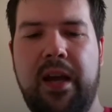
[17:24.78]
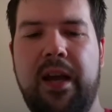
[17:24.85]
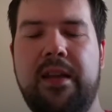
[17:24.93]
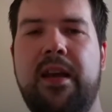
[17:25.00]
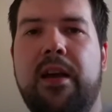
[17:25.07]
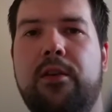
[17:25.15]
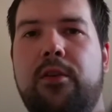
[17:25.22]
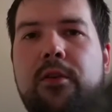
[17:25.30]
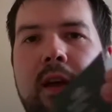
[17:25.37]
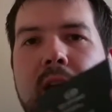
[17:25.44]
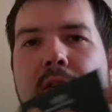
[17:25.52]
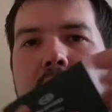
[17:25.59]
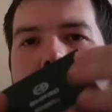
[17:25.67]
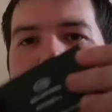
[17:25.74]
yeah, you
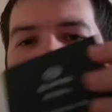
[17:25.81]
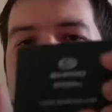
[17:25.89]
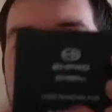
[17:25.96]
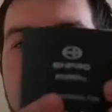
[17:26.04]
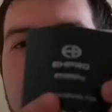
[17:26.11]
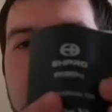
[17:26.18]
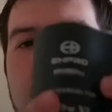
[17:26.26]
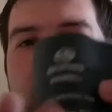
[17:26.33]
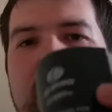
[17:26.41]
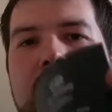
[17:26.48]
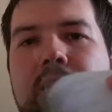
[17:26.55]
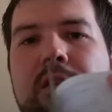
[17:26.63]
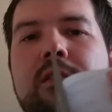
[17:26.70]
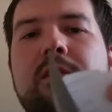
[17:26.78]
get your manual,
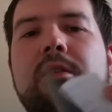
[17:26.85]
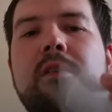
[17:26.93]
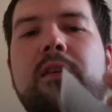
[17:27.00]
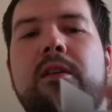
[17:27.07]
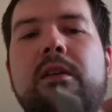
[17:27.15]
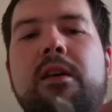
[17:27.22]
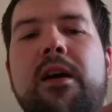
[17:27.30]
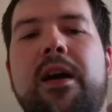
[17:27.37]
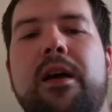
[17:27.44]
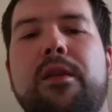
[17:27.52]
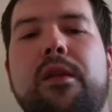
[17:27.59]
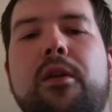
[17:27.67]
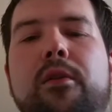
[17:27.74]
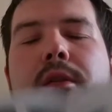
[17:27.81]
which
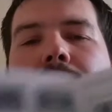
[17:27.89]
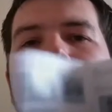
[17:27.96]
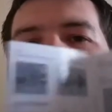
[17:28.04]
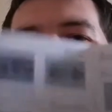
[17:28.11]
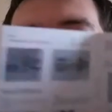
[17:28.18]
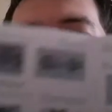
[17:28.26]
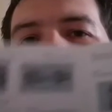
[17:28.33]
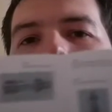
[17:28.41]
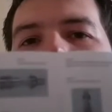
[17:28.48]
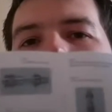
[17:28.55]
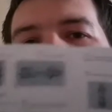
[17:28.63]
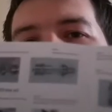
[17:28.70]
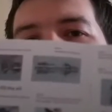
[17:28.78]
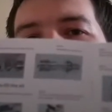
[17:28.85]
has lots of nice colour
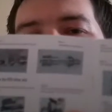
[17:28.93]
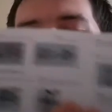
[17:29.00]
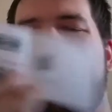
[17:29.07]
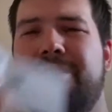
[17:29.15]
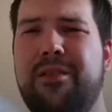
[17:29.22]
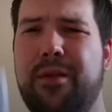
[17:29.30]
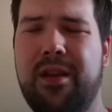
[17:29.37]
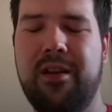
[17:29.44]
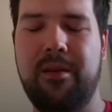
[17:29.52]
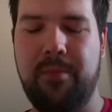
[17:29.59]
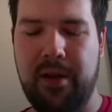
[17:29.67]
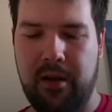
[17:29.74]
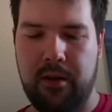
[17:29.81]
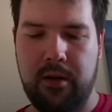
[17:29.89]
pictures in. I do sound a
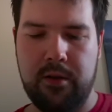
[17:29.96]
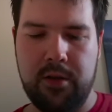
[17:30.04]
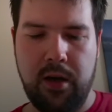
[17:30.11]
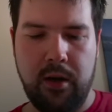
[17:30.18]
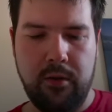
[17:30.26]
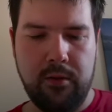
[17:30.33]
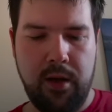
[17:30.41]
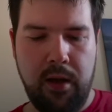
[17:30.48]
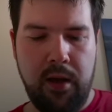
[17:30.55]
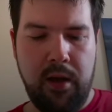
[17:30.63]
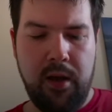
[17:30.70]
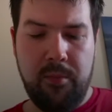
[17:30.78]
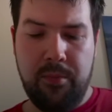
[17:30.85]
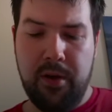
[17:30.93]
bit like a child,
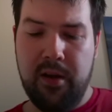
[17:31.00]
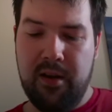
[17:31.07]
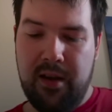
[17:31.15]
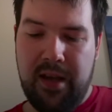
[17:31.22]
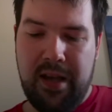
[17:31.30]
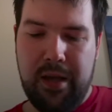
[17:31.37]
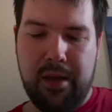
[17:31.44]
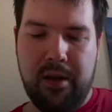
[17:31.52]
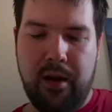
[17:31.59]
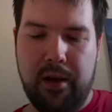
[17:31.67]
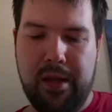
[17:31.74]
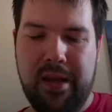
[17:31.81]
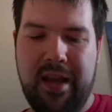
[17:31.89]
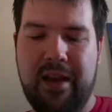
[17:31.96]
but it is
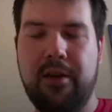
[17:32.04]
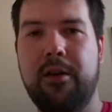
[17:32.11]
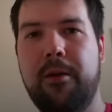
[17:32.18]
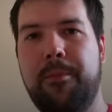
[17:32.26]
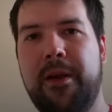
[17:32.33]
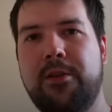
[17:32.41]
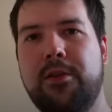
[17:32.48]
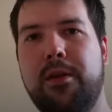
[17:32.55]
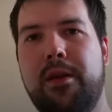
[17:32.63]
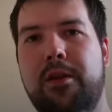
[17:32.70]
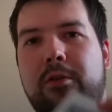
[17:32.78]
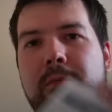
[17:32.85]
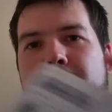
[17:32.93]
nice to get colour pictures in your